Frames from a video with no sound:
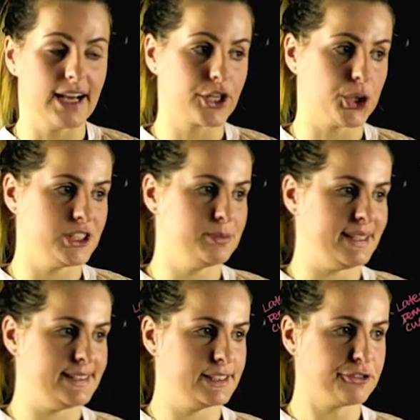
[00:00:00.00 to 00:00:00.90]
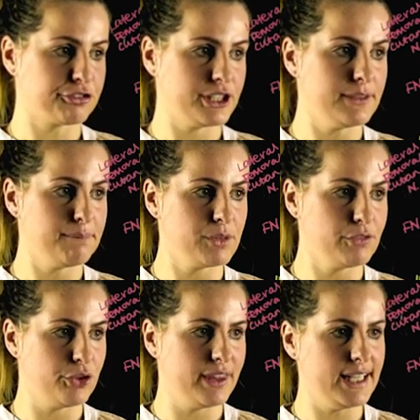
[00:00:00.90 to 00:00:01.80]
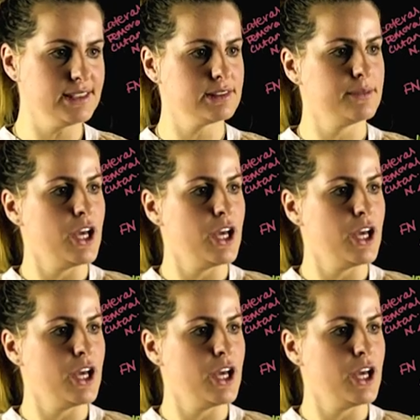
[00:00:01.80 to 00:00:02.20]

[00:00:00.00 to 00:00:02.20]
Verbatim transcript: are going to be different for these.